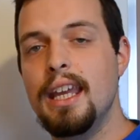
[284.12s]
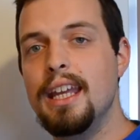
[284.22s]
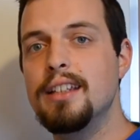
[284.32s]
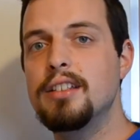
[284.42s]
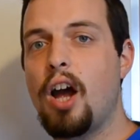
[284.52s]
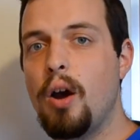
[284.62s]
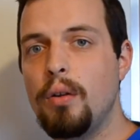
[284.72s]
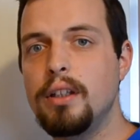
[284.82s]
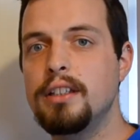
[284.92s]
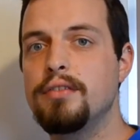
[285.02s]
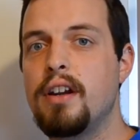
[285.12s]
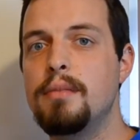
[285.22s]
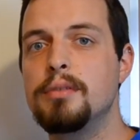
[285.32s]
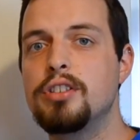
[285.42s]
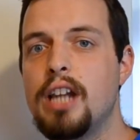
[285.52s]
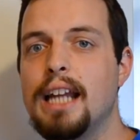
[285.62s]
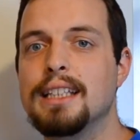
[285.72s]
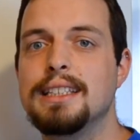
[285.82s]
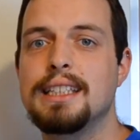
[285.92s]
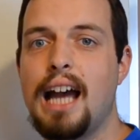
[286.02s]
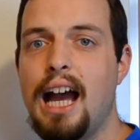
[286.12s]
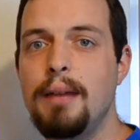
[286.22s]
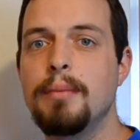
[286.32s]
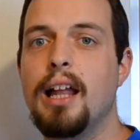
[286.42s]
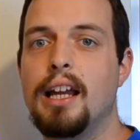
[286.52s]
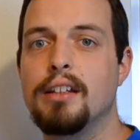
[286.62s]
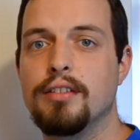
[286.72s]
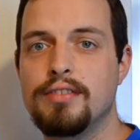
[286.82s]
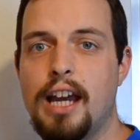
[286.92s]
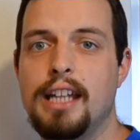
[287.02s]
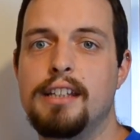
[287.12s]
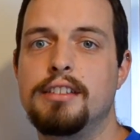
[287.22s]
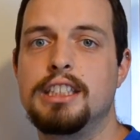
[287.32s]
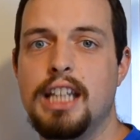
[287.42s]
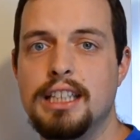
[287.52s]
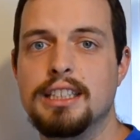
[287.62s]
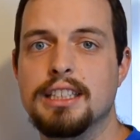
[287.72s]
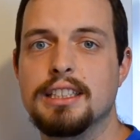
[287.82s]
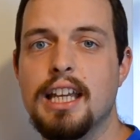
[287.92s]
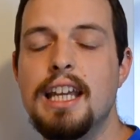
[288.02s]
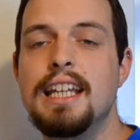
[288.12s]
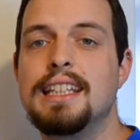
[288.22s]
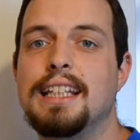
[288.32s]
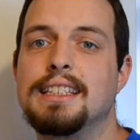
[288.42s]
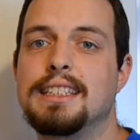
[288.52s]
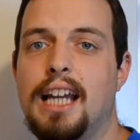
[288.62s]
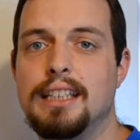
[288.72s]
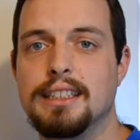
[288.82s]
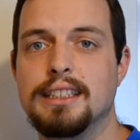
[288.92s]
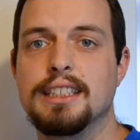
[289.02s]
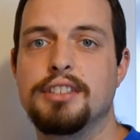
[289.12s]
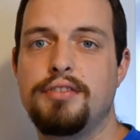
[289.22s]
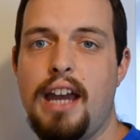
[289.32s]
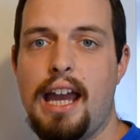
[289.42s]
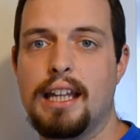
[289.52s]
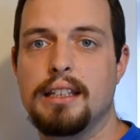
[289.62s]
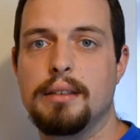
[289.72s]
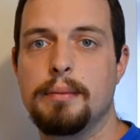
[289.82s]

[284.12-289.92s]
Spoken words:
It is only the very protracted timeline of dietary changes that disguises this fact.